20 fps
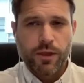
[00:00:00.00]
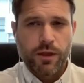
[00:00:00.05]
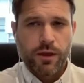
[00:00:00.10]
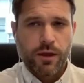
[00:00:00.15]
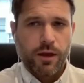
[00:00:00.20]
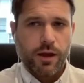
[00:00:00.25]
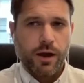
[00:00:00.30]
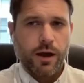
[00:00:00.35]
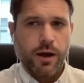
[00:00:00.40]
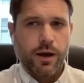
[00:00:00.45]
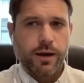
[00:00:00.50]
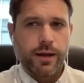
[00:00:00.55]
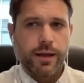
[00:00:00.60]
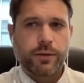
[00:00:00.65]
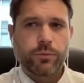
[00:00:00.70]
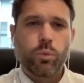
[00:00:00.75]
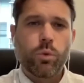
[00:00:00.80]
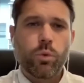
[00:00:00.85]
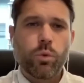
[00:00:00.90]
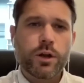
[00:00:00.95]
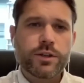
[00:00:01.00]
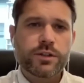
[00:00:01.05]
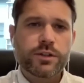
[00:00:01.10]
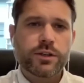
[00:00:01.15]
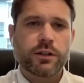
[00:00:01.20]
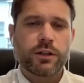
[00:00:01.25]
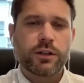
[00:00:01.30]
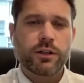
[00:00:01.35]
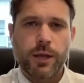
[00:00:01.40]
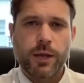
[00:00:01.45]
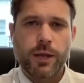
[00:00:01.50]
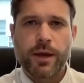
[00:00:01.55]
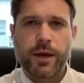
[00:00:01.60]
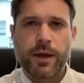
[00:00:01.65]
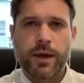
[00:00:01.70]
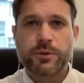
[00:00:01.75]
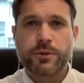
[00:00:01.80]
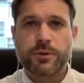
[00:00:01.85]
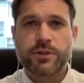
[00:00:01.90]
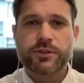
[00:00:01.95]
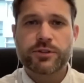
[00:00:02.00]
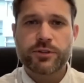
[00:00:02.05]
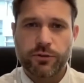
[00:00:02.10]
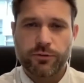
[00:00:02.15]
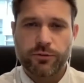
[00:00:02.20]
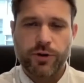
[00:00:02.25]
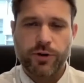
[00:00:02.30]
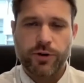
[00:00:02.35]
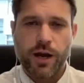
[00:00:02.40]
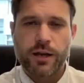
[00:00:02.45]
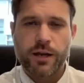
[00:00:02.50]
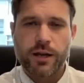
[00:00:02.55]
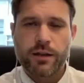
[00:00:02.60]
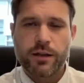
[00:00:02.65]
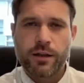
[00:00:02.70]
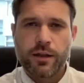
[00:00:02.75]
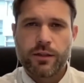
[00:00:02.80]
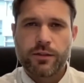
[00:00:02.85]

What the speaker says: And once a claim has been certified,